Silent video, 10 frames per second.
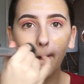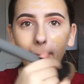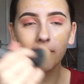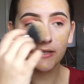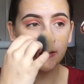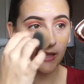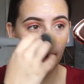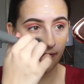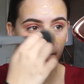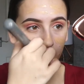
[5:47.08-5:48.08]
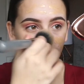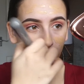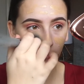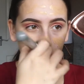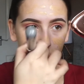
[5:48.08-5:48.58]
honestly, I feel
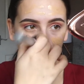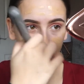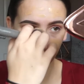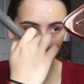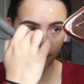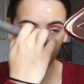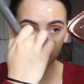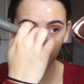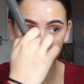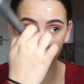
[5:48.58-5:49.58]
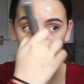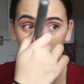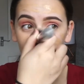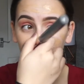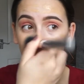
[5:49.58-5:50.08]
so much better after
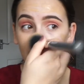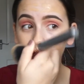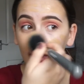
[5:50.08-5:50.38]
filming.